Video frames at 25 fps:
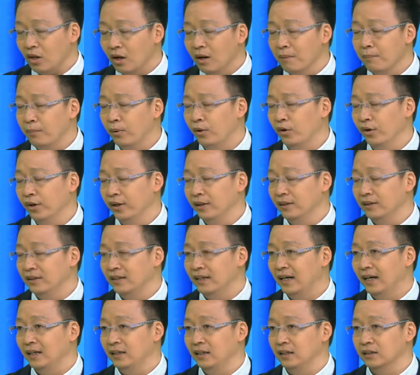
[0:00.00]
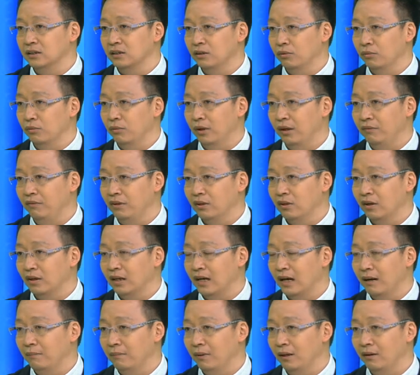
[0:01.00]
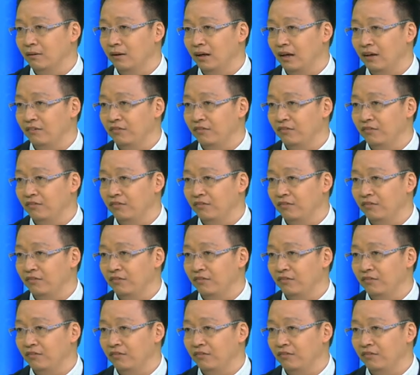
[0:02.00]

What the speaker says: a point, that is when we talk about